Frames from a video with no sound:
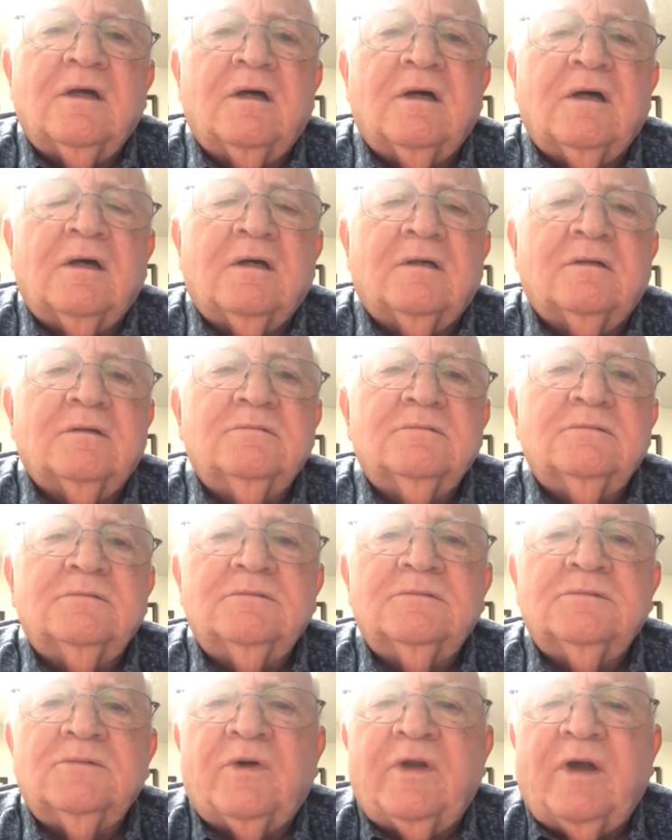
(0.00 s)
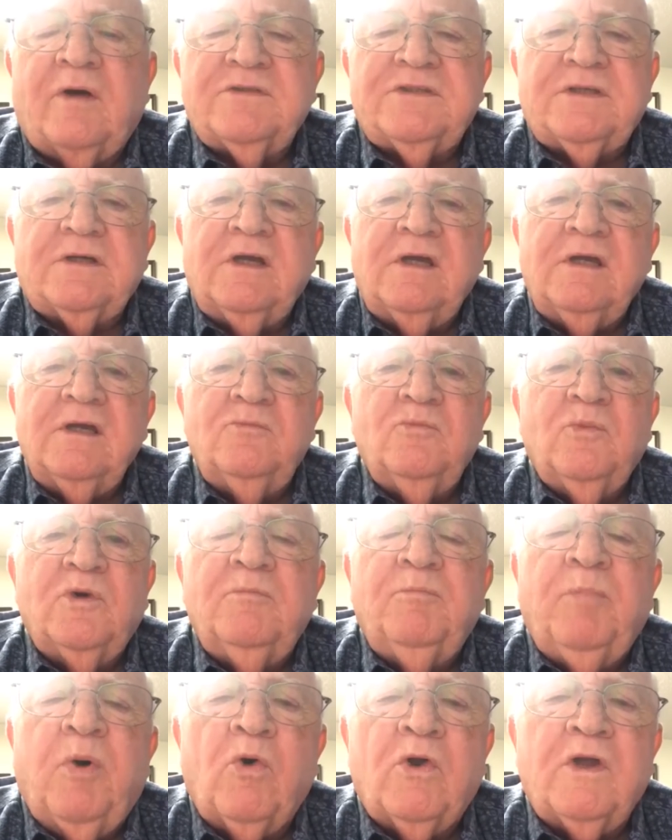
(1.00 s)
uh, when I was a kid,
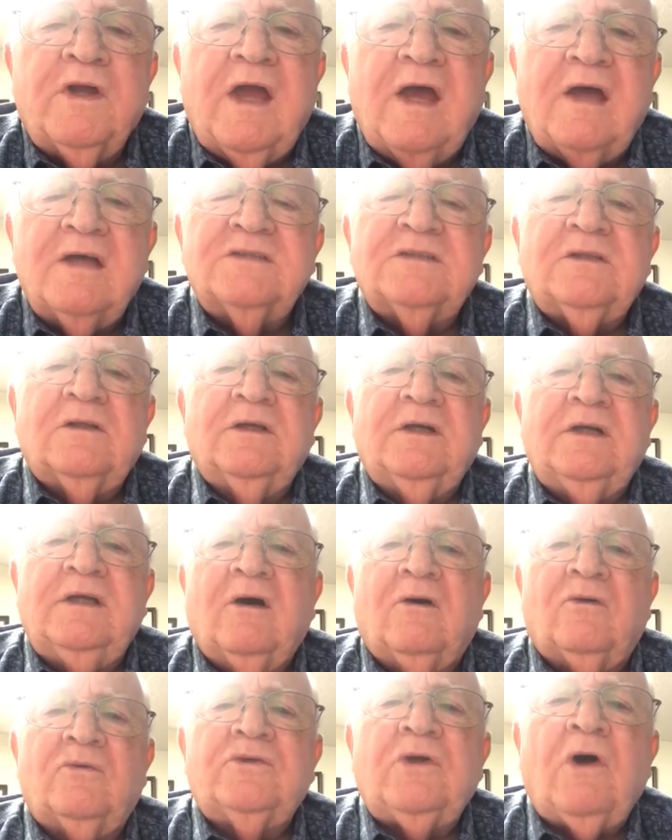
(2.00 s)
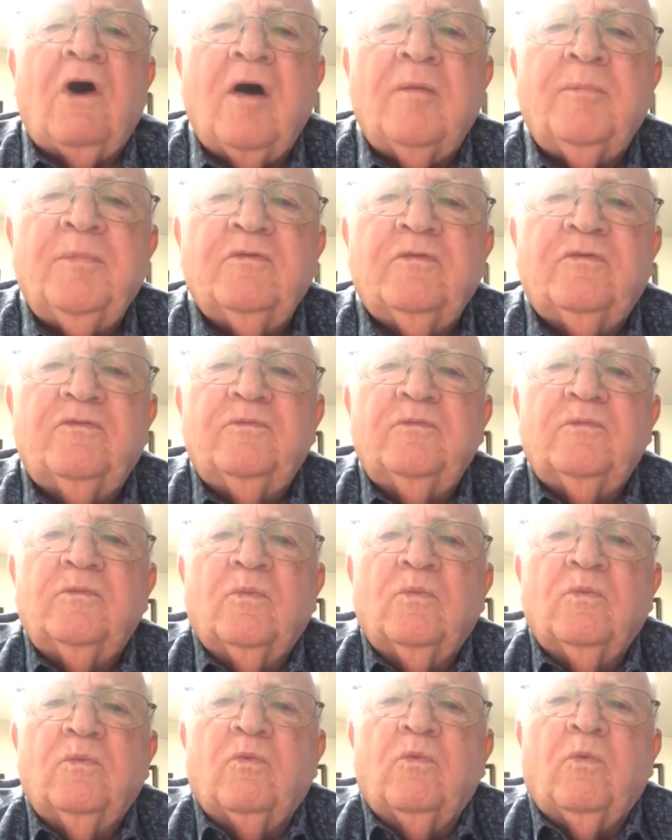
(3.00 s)
we'd pour gasoline on top of
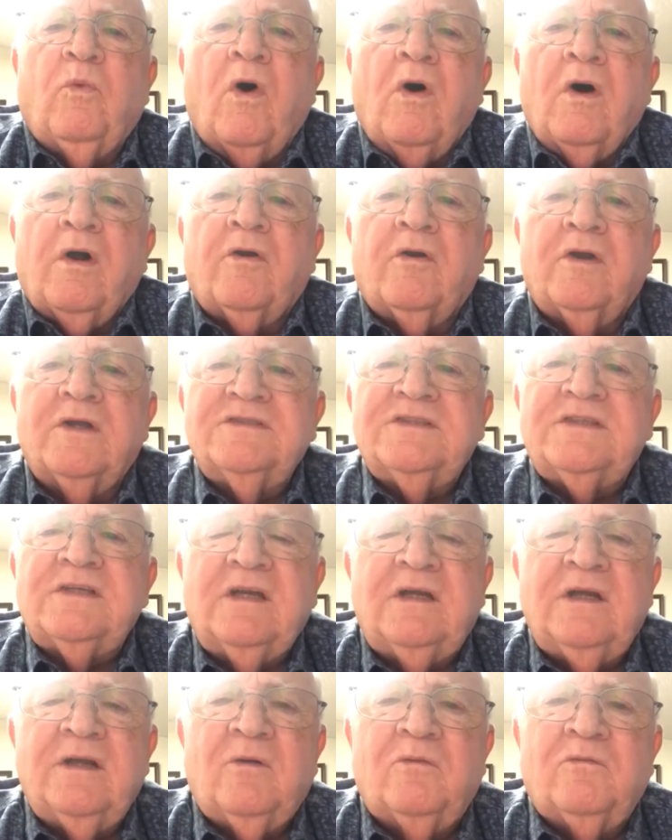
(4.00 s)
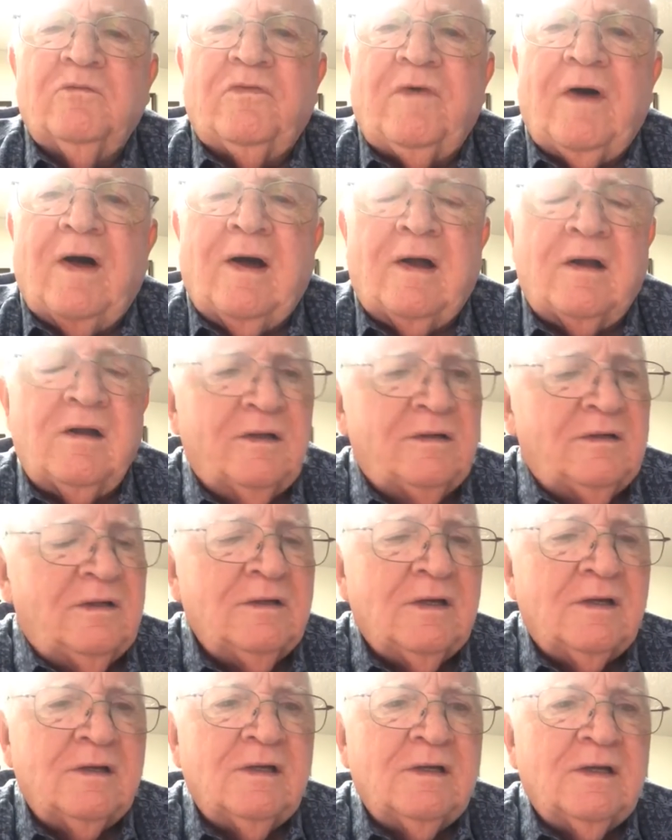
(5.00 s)
water and set it on fire. And
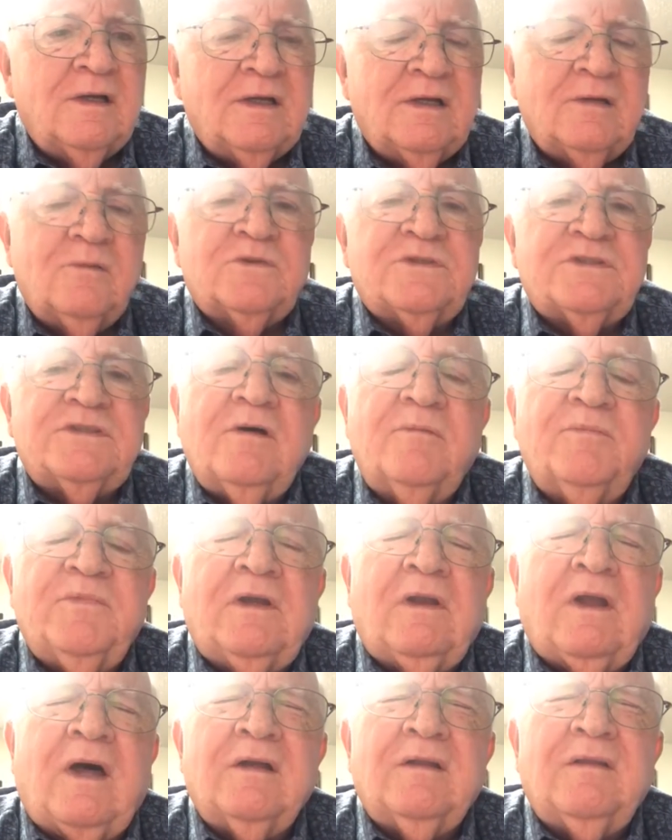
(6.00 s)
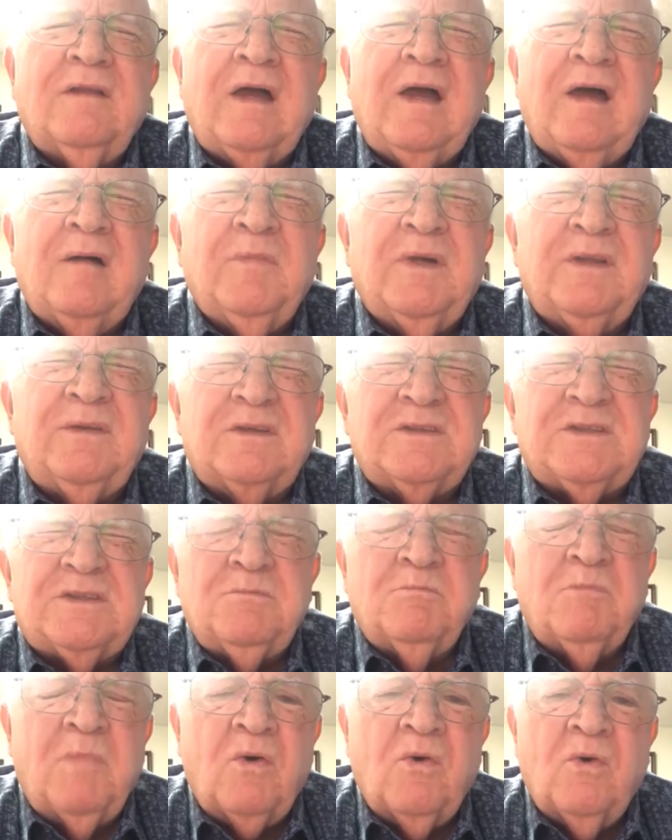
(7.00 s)
it was something like that, but the
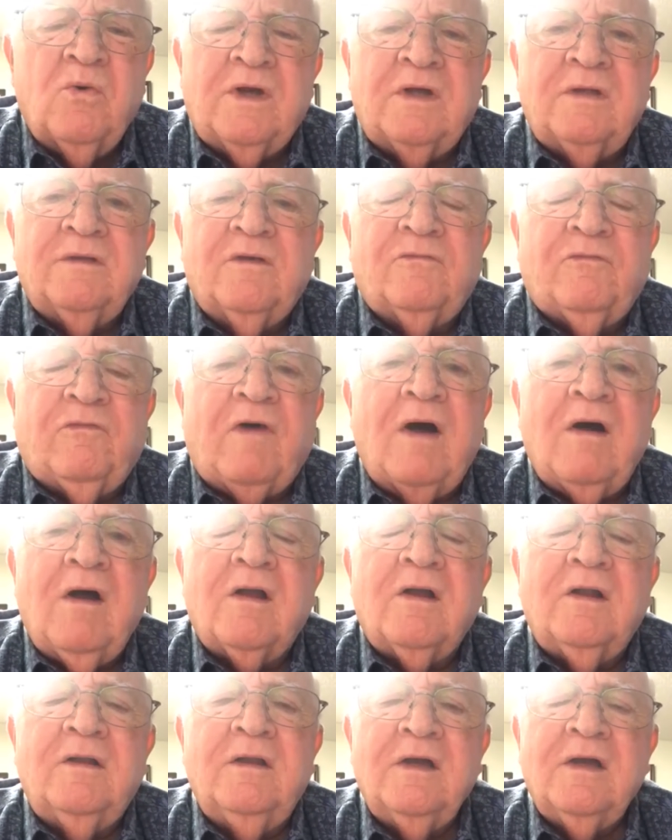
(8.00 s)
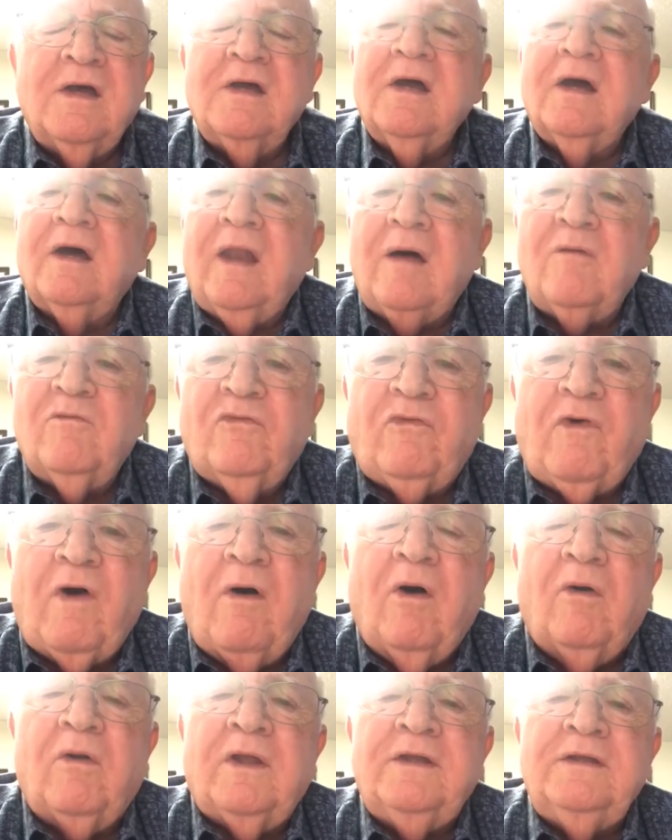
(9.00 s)
smoke and the fire. And, and I'm
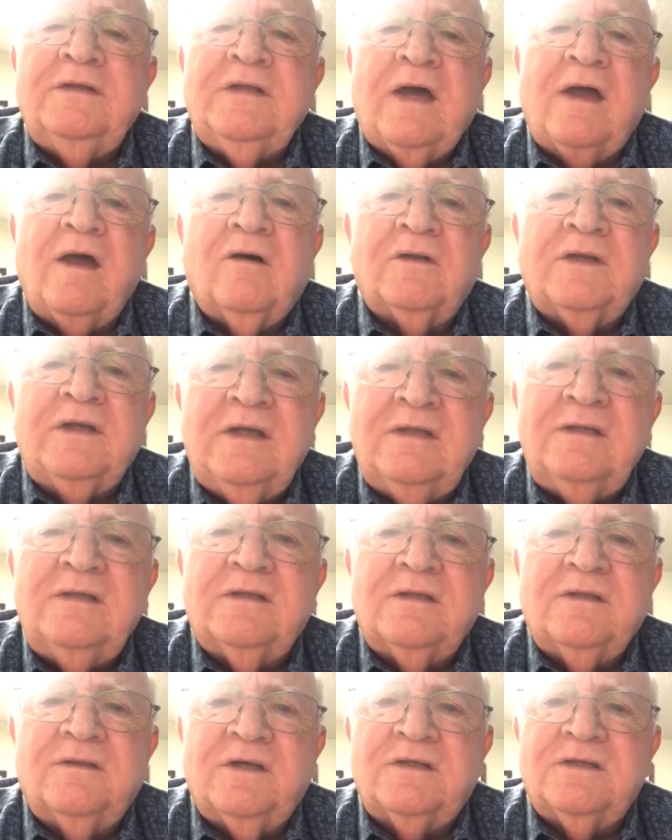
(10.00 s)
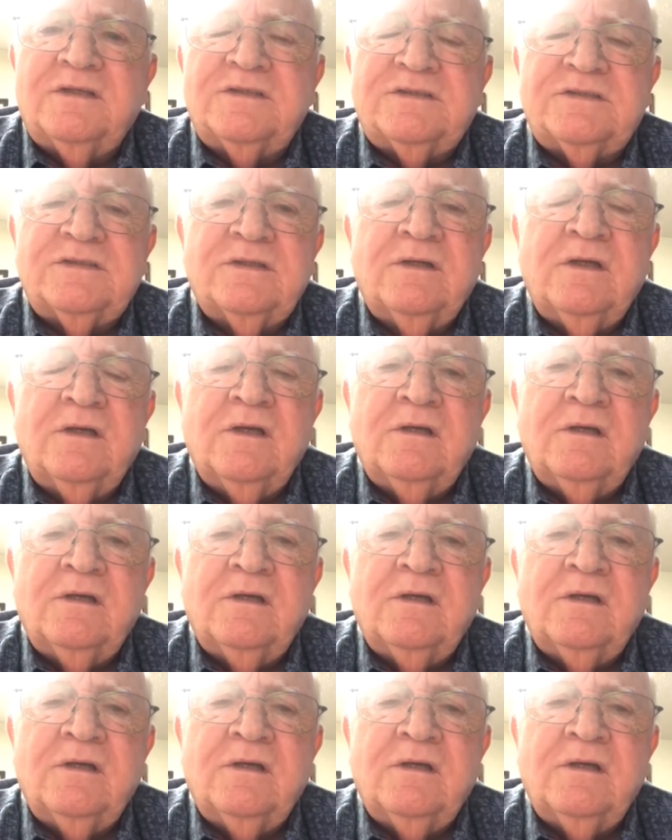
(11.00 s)
falling down into this.